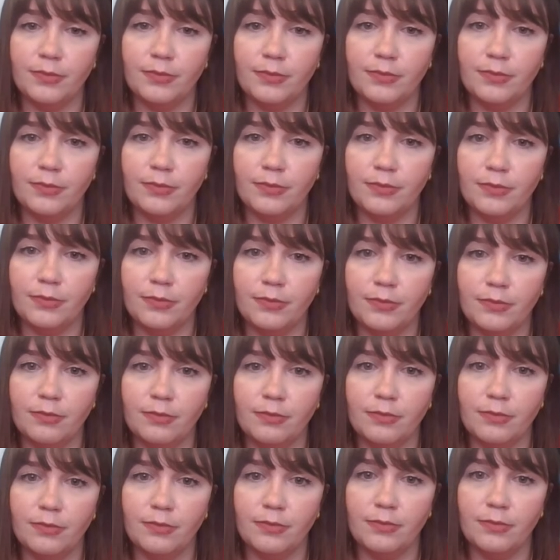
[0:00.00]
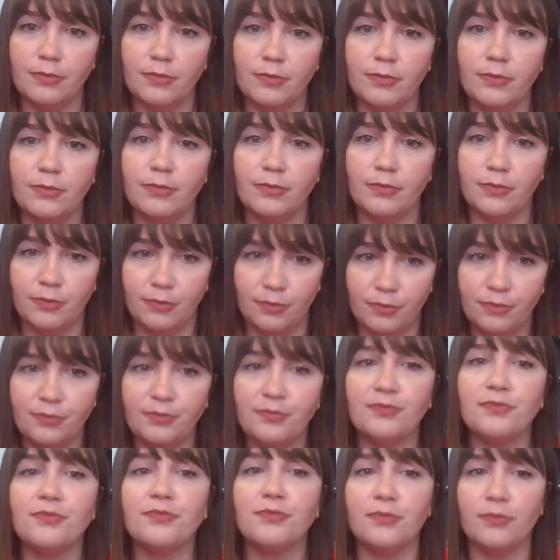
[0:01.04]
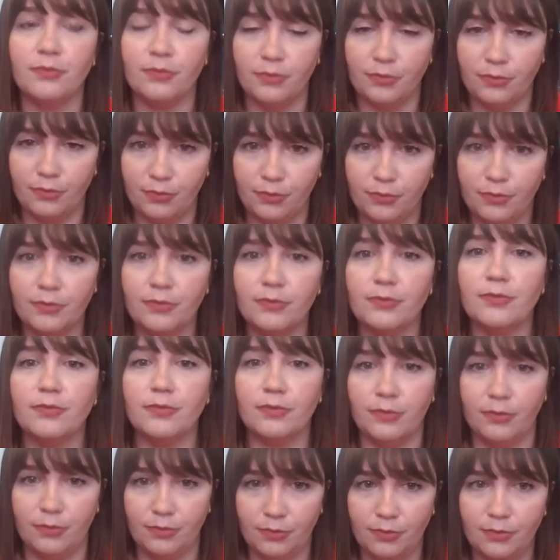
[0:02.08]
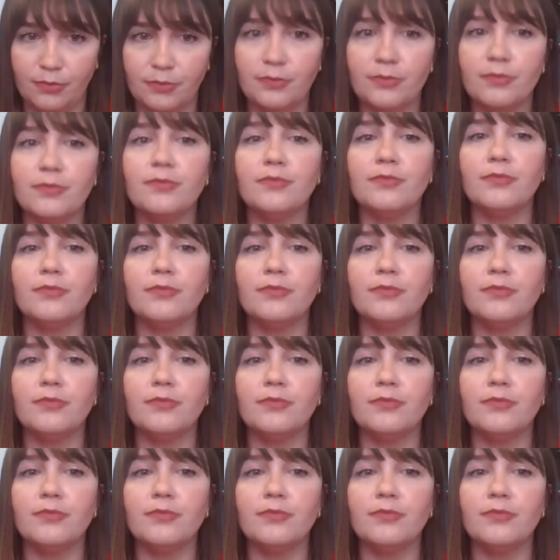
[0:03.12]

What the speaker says: The person shown says nothing.